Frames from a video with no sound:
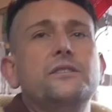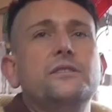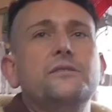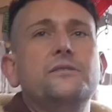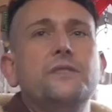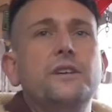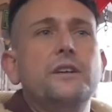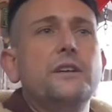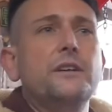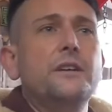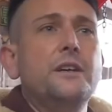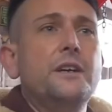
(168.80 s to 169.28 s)

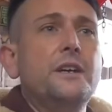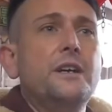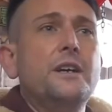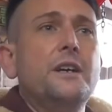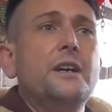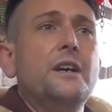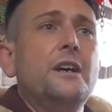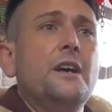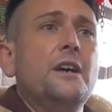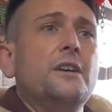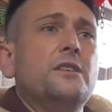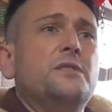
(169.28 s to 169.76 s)
of it.
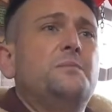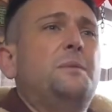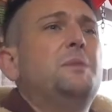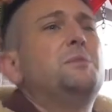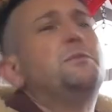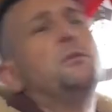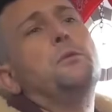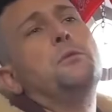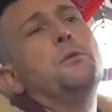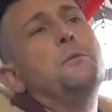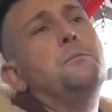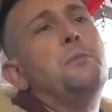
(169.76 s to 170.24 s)
Because
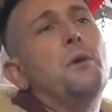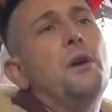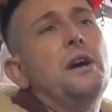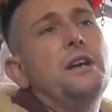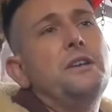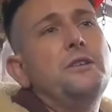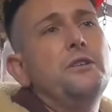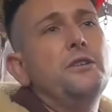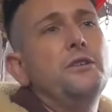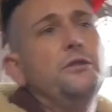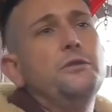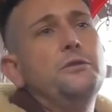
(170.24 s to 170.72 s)
people don't want to
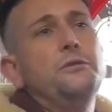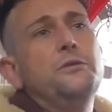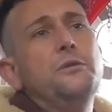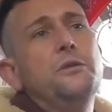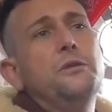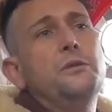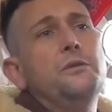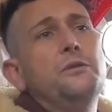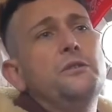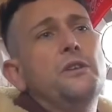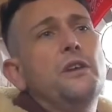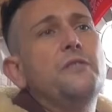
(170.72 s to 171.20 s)
buy new,
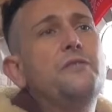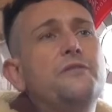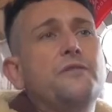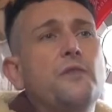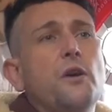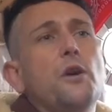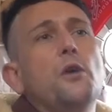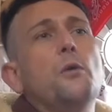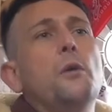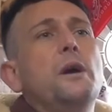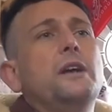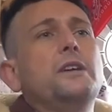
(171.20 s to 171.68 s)
like
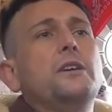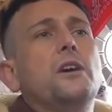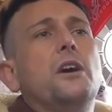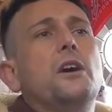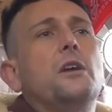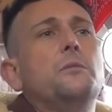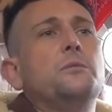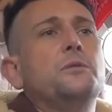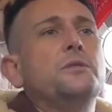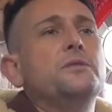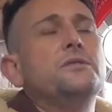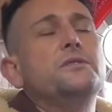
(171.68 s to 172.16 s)
throwaway
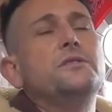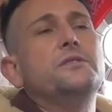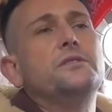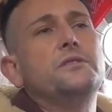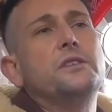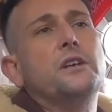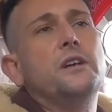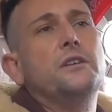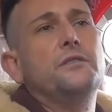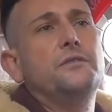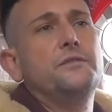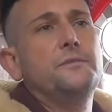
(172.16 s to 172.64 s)
garments and
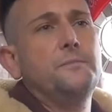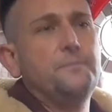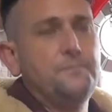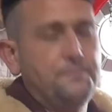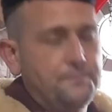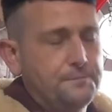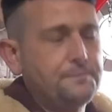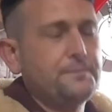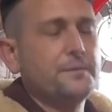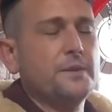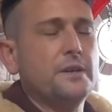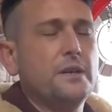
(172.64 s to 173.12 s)
stuff.
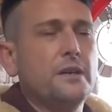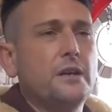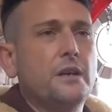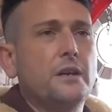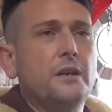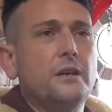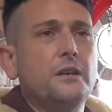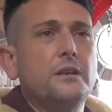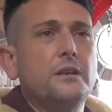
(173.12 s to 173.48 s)
Yeah.